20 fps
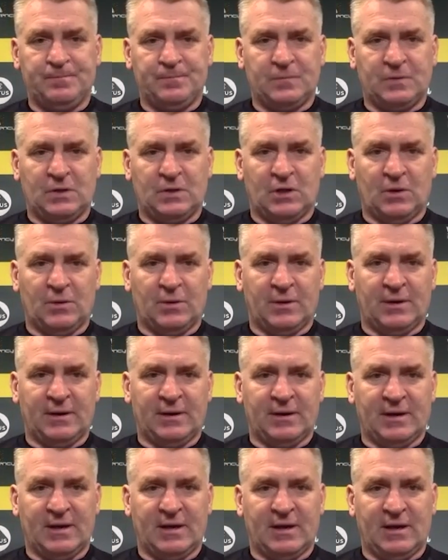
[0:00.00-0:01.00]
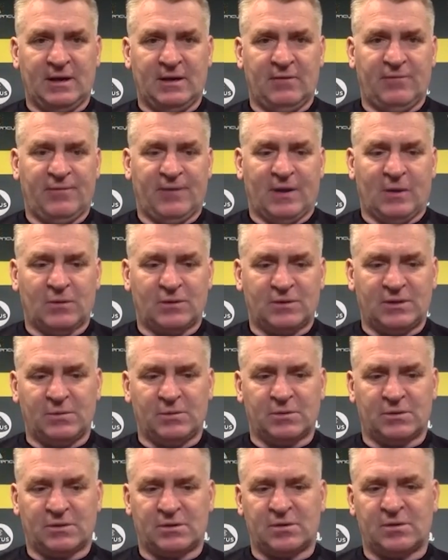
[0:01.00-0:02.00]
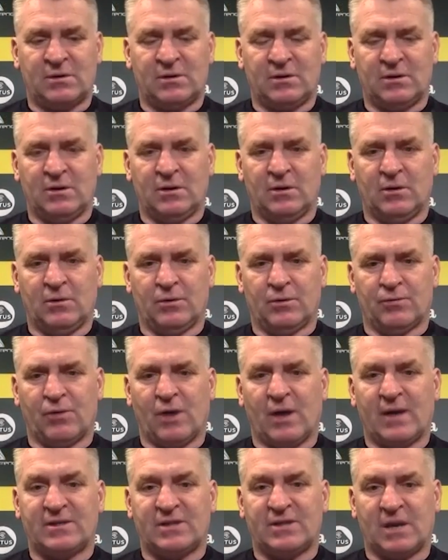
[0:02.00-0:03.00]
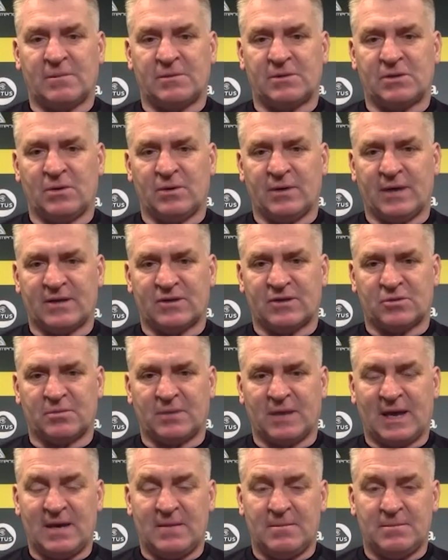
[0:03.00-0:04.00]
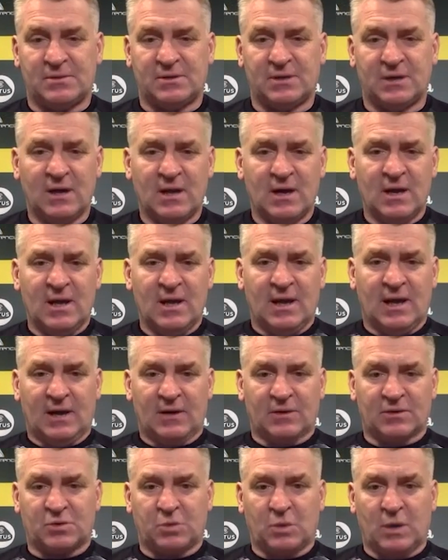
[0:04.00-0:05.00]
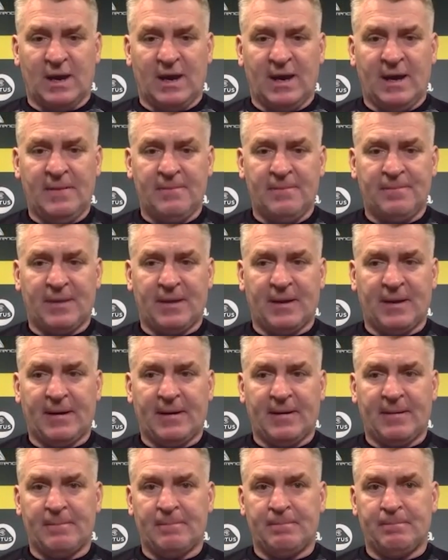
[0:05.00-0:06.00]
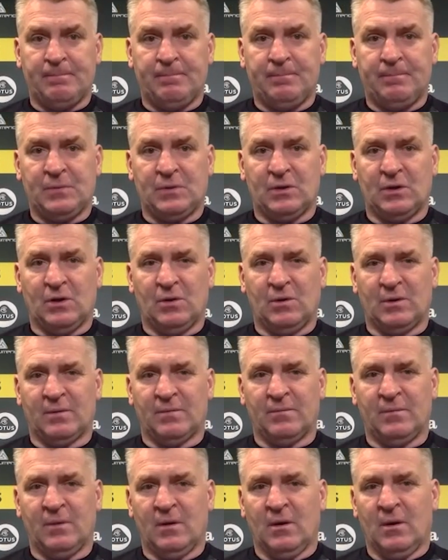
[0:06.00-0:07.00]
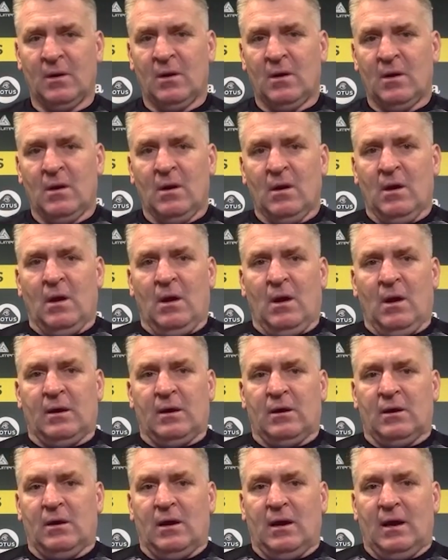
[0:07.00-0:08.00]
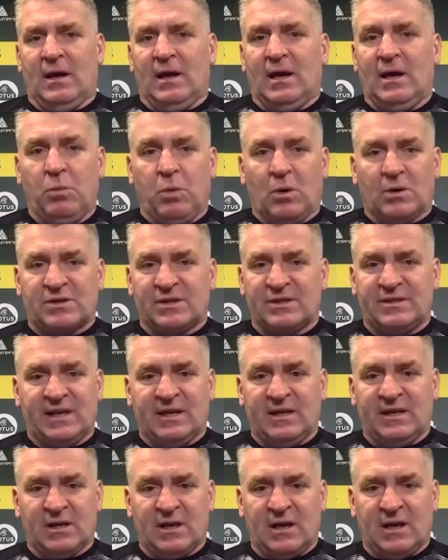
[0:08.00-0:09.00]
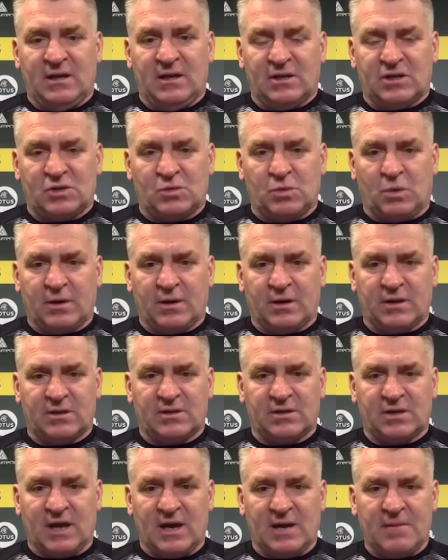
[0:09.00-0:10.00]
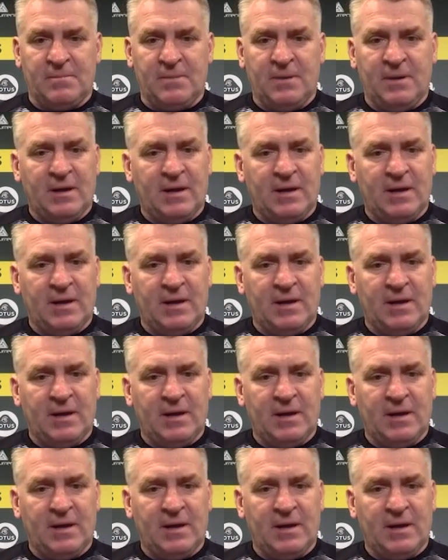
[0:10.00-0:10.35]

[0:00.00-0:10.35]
You know, and he felt it was, you know, the right time to go and get some games elsewhere. You know, and yeah, he wasn't in the squad at the time